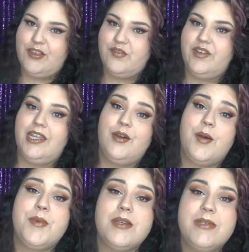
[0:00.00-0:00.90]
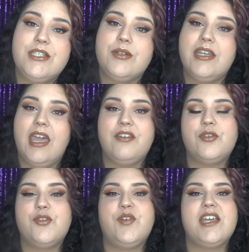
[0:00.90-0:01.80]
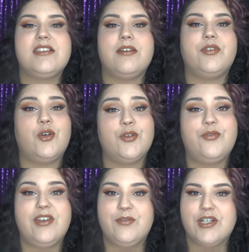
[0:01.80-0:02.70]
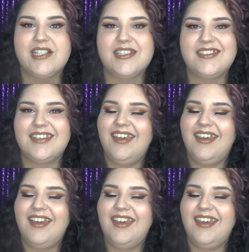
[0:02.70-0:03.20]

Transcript: of the video, I'm going to be doing a full face of old favorites.